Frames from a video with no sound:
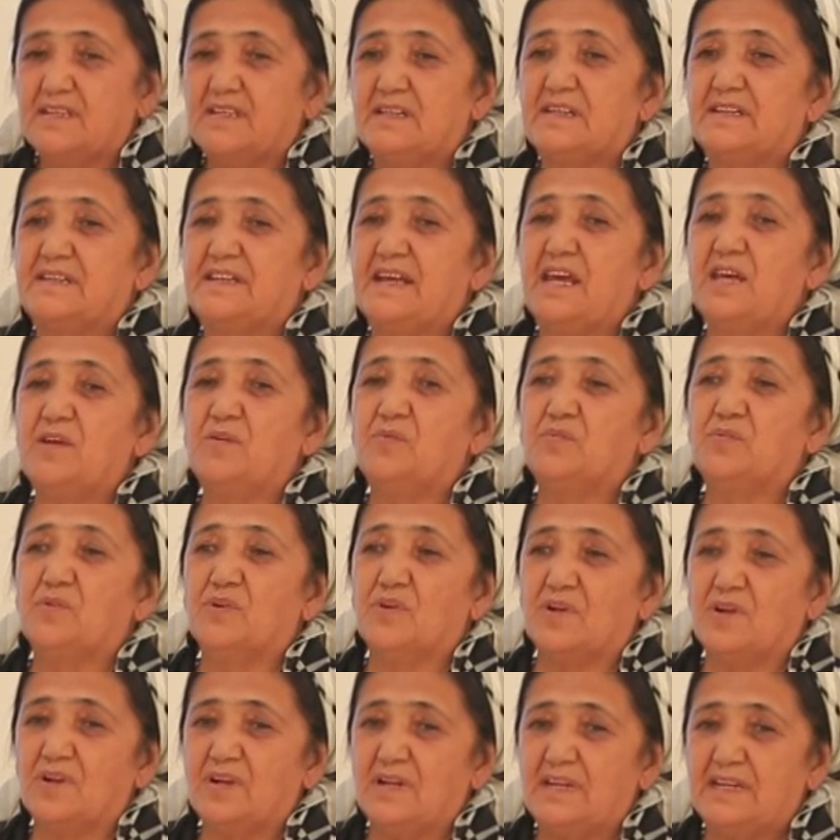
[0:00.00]
They
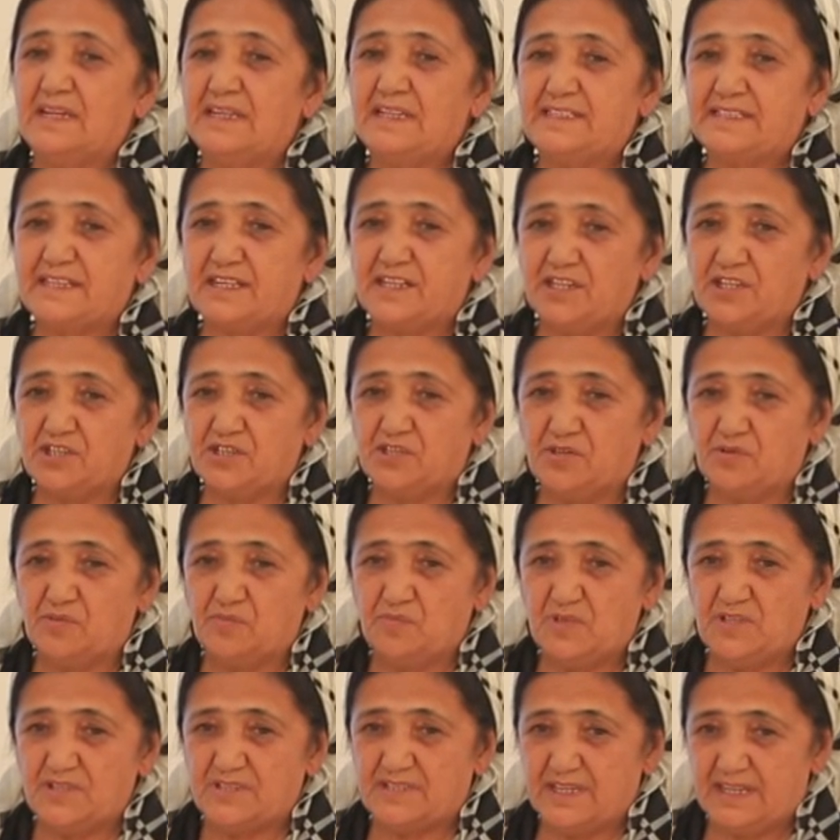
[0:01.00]
were listening to
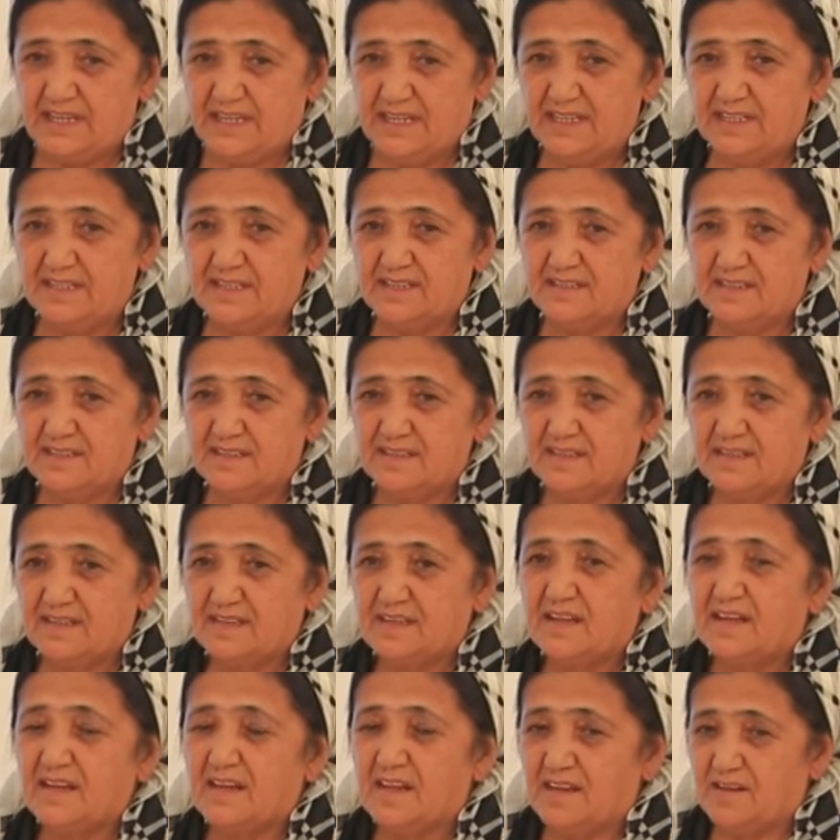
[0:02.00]
music.
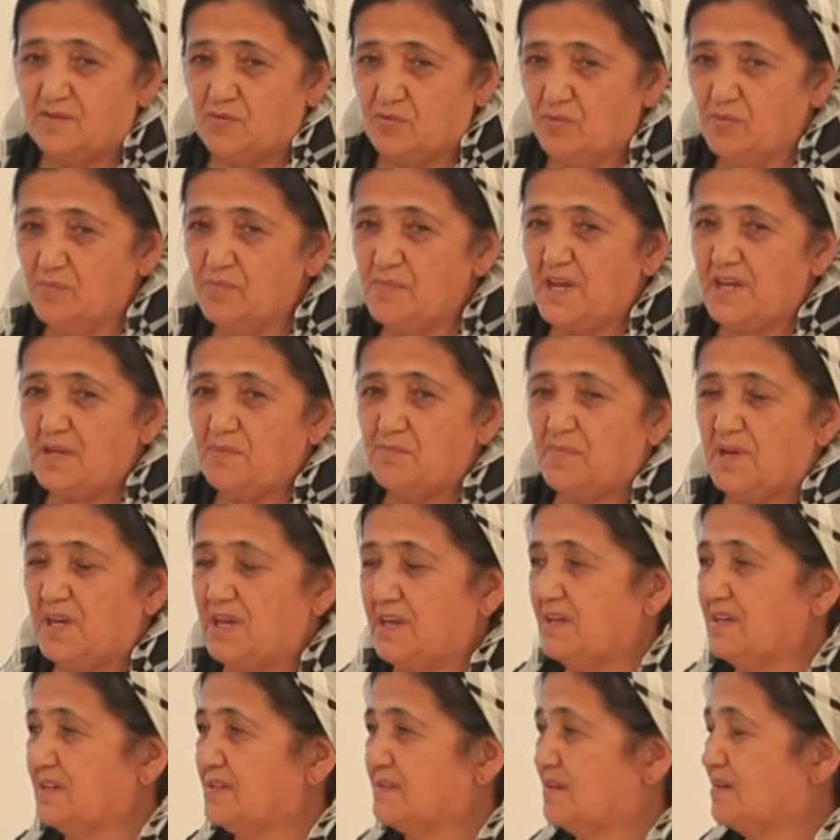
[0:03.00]
You may
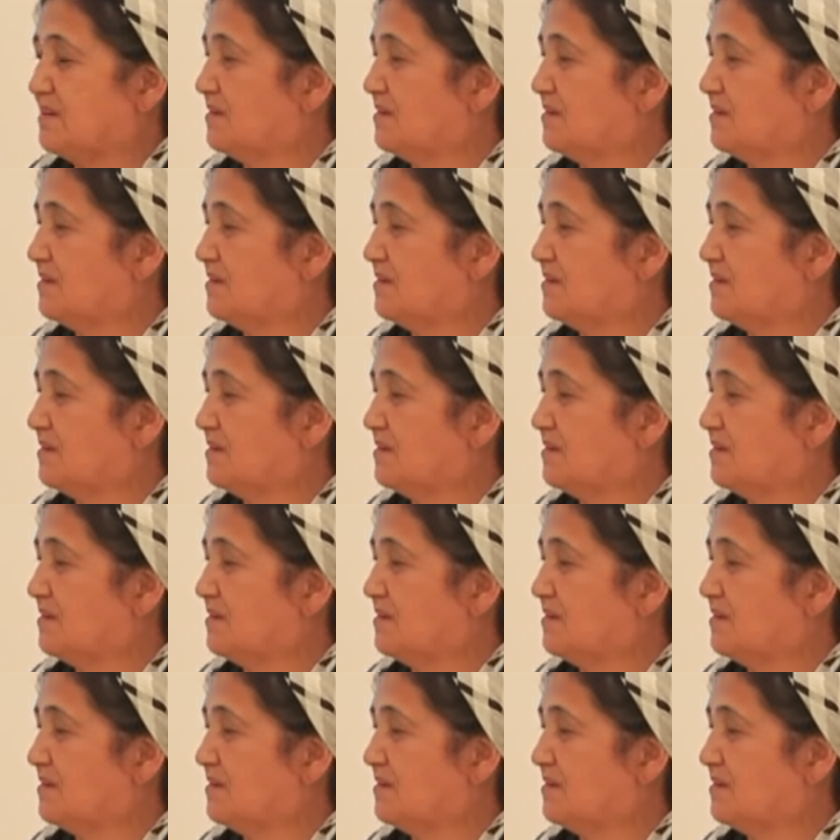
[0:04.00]
make